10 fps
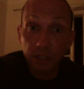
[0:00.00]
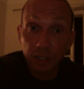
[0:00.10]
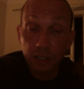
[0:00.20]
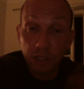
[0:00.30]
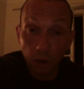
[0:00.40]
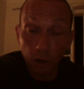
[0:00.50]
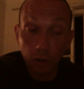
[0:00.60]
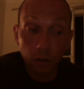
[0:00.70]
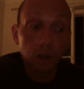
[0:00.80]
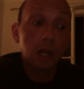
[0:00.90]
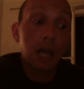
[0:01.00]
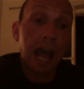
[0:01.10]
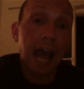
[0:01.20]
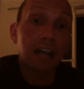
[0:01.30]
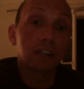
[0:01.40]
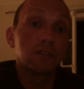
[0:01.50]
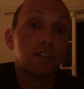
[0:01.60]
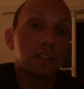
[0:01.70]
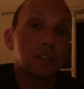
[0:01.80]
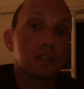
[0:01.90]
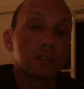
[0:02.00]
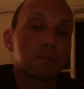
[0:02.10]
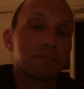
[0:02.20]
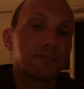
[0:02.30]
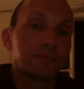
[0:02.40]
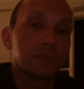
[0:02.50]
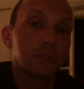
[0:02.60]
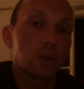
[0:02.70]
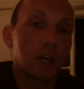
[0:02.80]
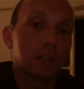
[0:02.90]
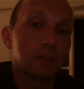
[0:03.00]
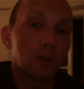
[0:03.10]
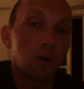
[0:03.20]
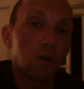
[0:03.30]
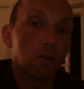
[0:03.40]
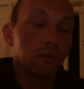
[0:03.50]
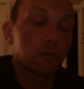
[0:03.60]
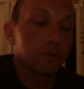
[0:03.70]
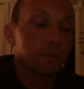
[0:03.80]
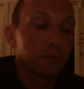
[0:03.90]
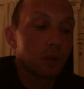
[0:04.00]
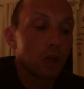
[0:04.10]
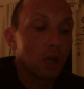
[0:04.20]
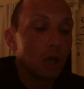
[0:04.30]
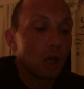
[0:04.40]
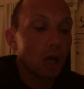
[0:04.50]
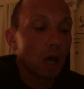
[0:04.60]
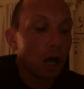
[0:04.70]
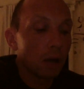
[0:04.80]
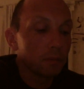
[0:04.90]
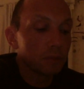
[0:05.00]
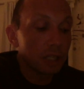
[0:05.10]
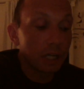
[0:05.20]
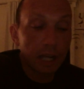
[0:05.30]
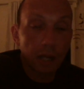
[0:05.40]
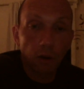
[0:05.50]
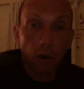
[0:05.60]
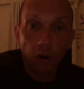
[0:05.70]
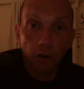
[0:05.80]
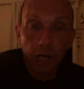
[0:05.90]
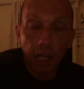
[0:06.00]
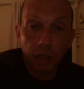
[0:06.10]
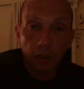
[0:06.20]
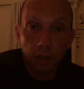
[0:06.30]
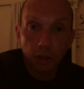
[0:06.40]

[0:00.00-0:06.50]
in turn activates strands of DNA or RNA that